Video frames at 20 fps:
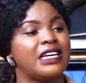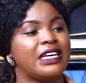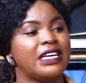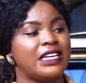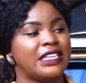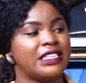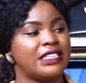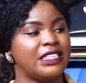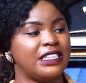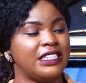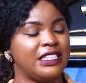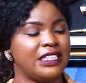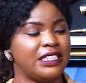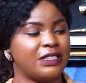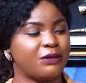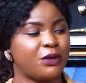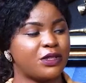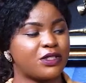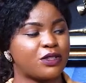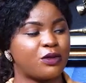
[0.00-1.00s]
they
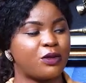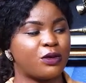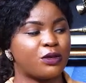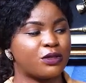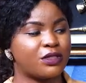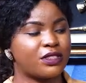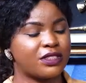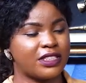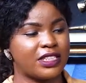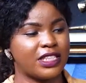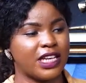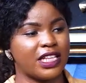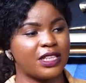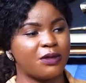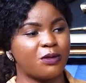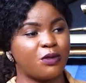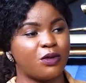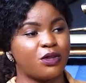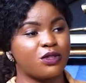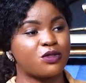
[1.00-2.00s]
are the
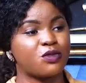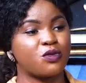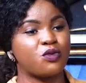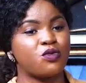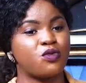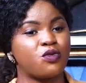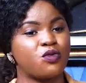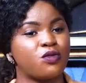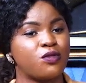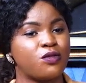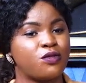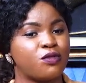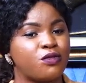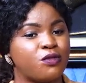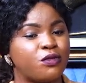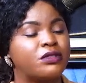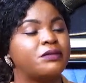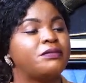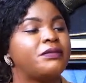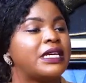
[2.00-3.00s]
ones who
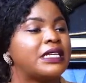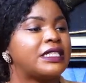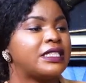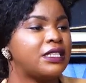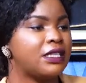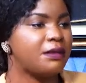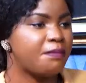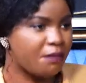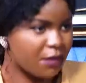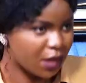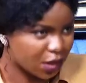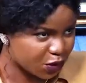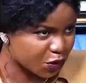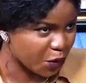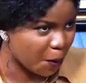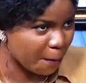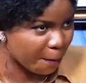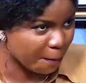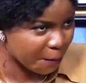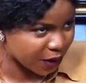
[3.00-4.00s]
will make the
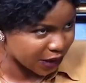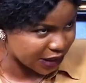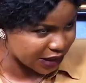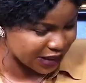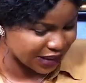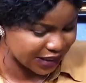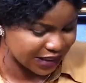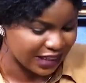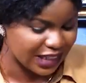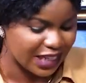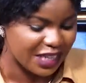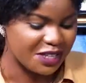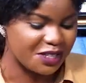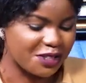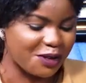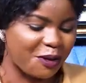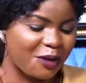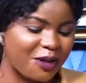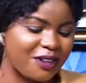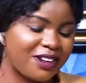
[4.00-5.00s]
major money.
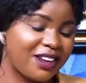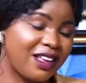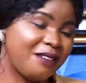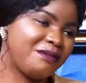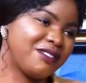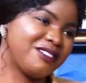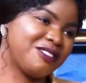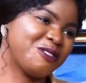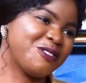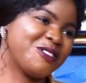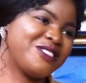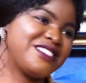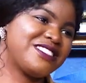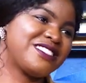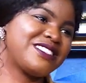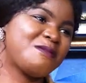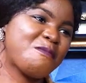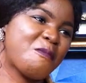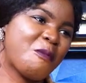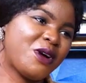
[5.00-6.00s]
So let me know, is
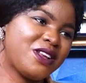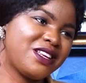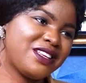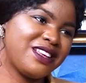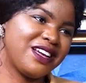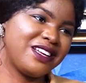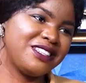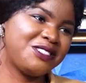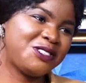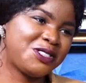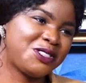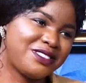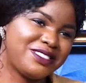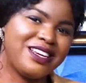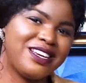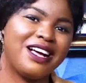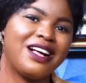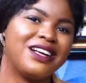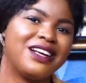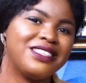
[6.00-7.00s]
it the money
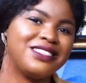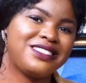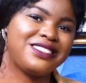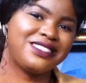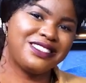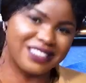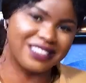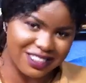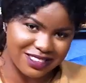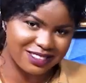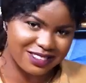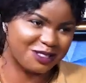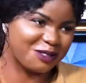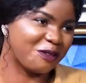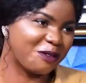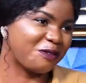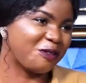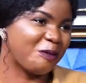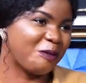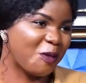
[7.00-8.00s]
that chased
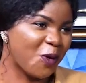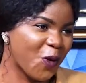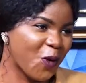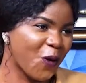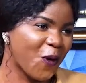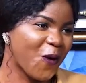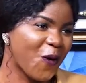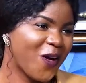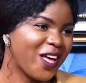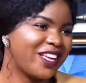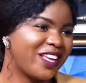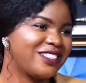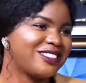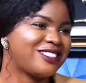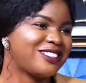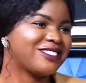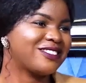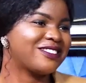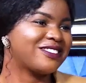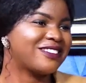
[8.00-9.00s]
you from law
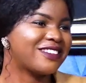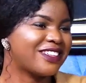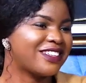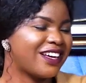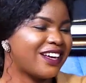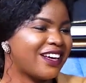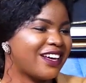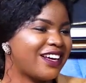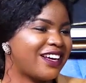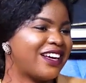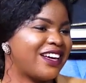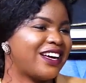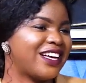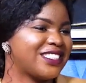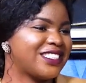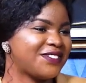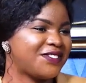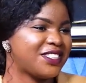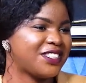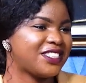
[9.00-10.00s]
into
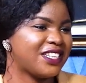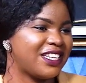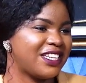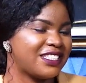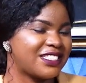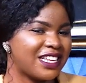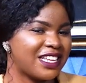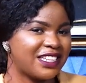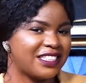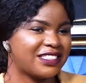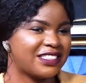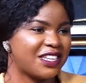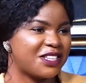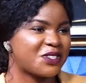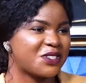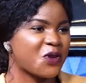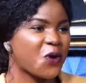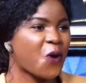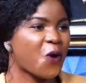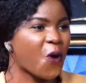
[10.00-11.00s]
artificial
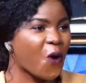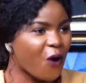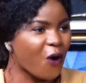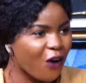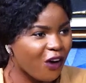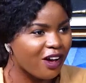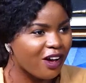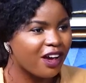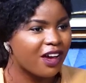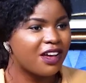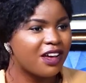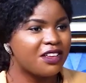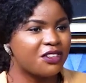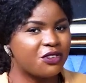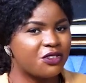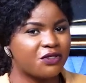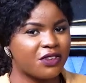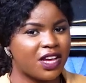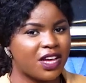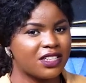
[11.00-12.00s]
intelligence, or
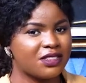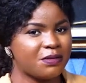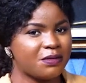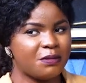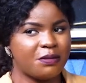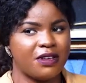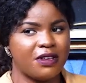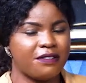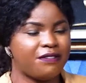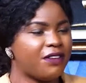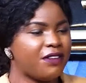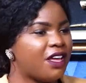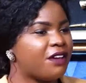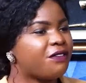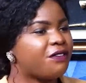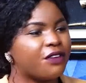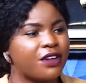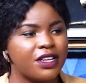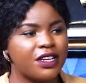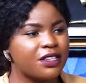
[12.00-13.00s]
you've had maybe a flair
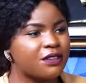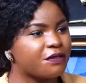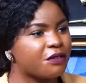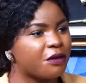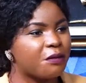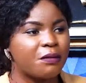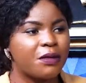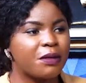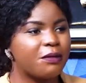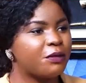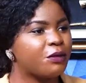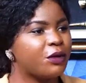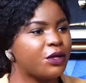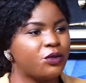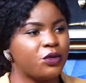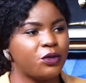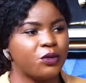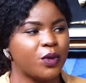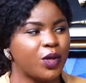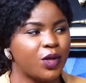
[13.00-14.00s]
for it from maybe
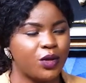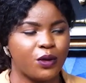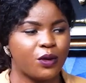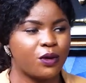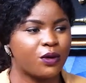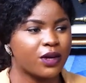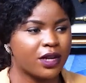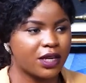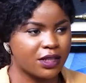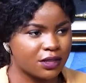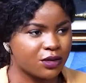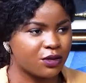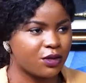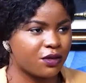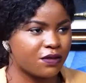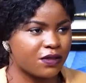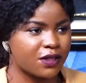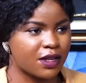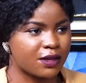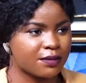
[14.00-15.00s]
when you were young and all
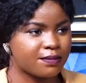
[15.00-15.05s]
of that?